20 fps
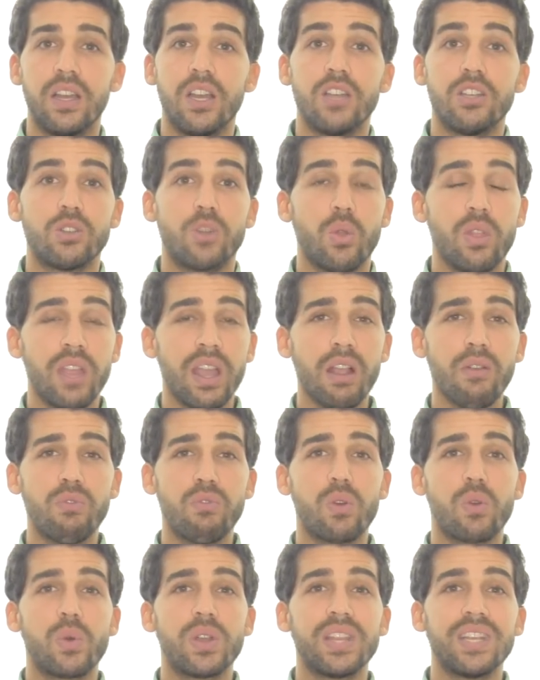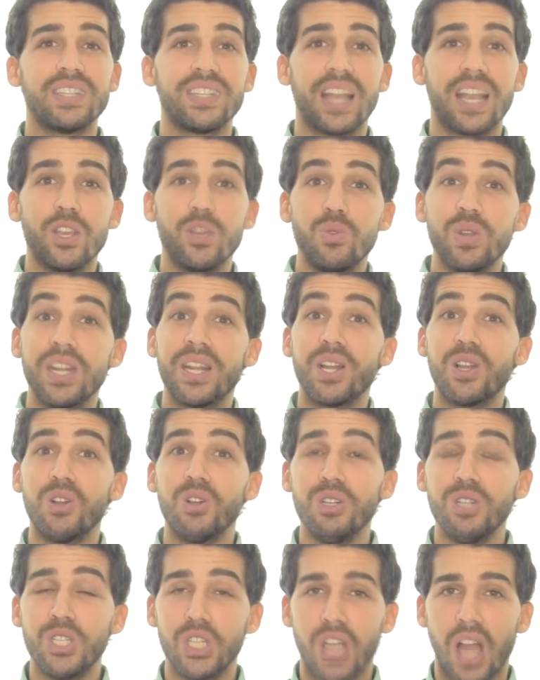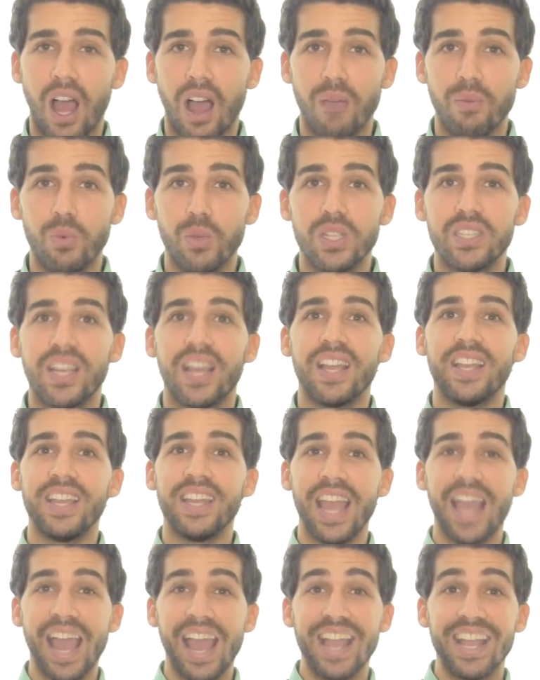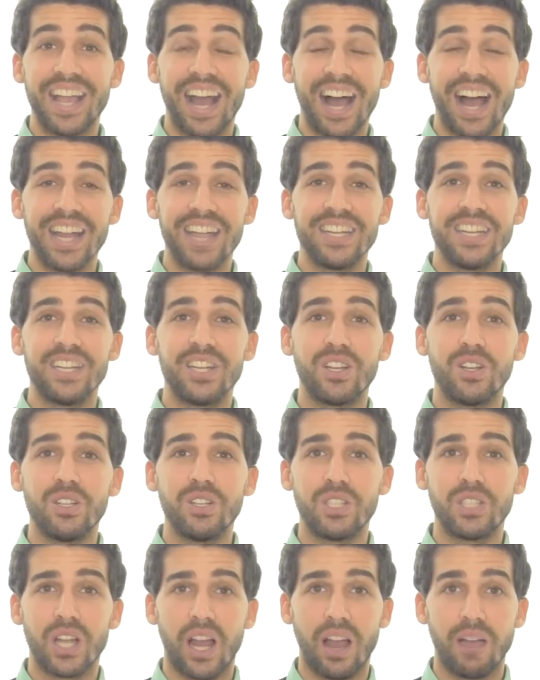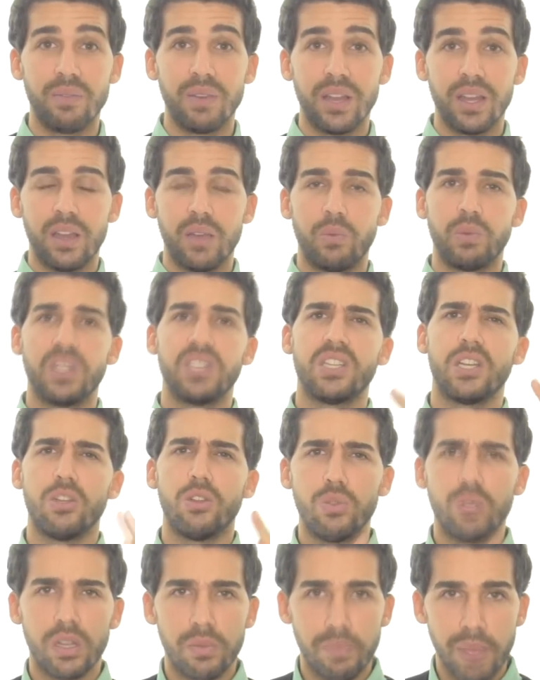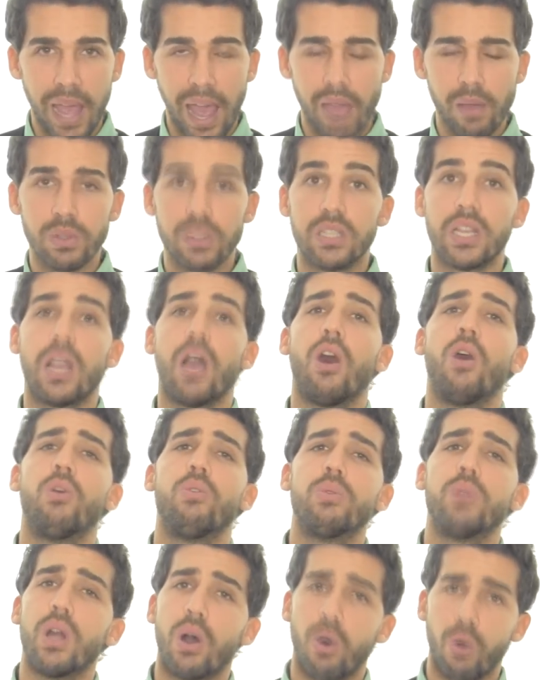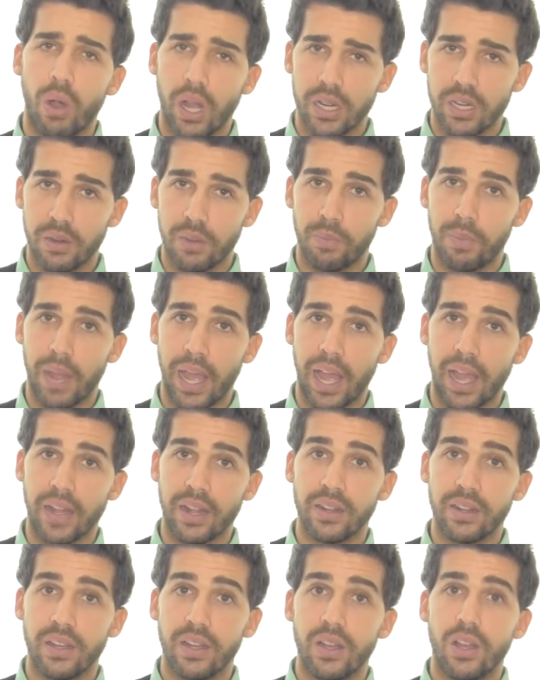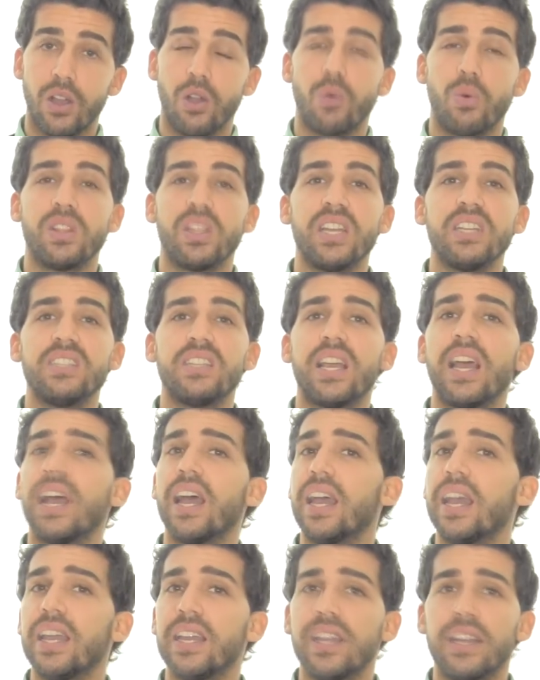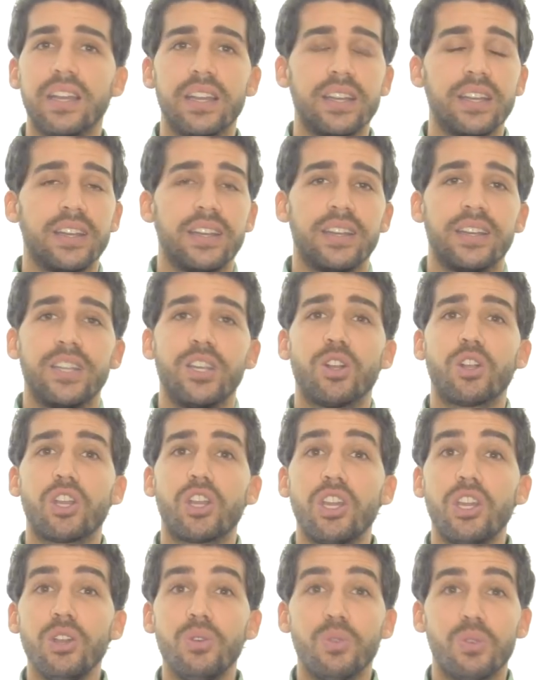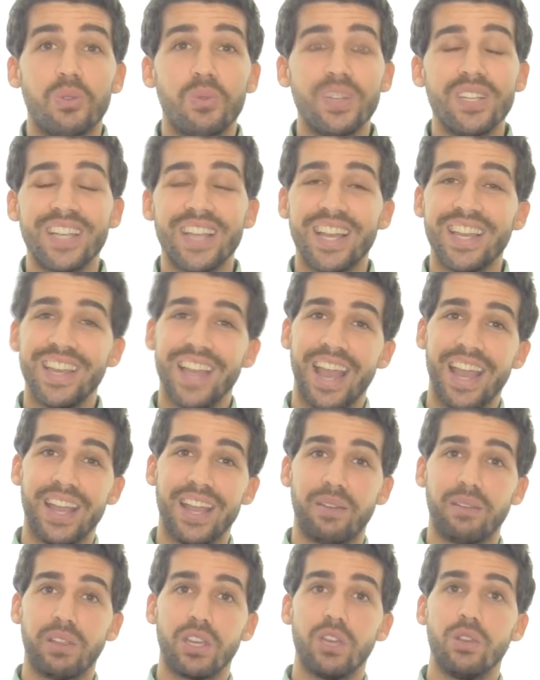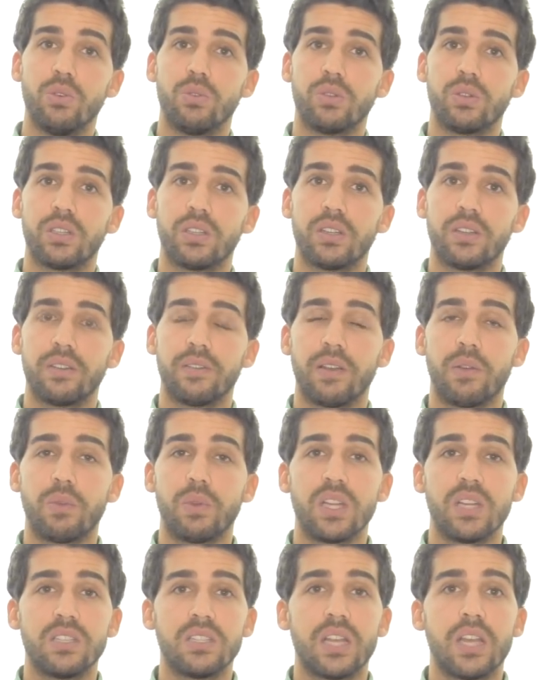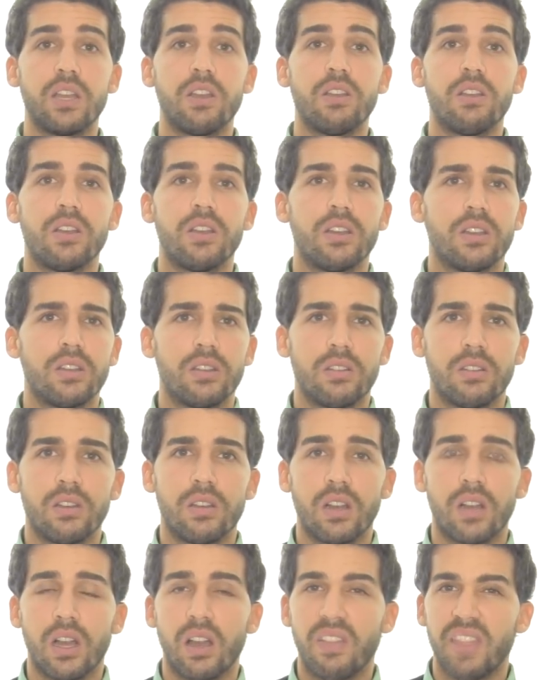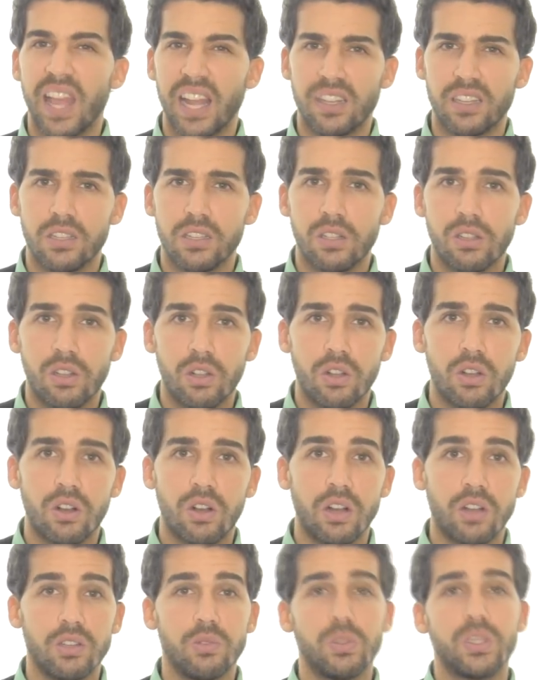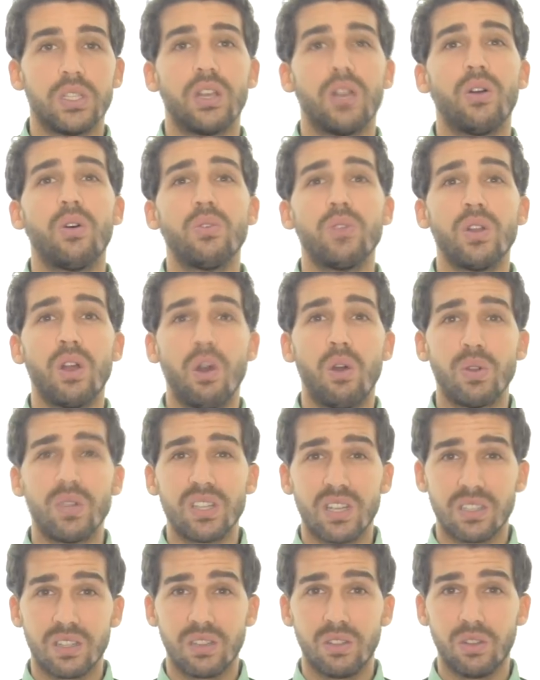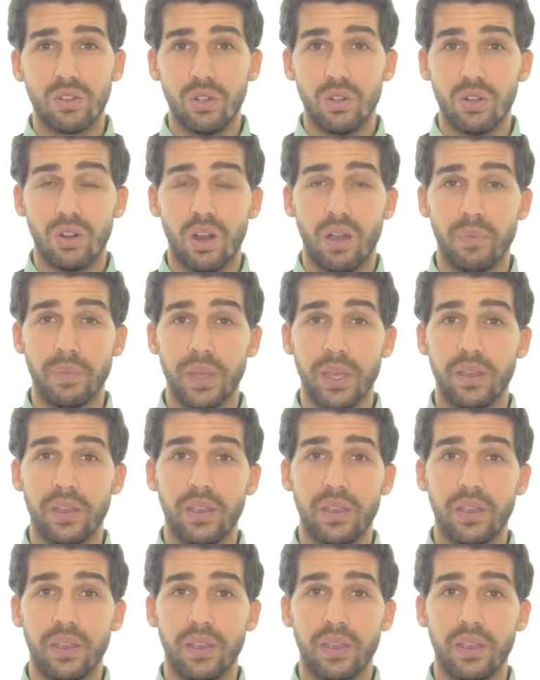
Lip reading: So therefore, when they say you did a good job, we say, yay, I did a good job. When they say you did bad, we say, oh no, I did bad. When they say you're cute, we say, yay, I'm cute. And when they say that doesn't look good on you, we say, oh no, it doesn't look good on me.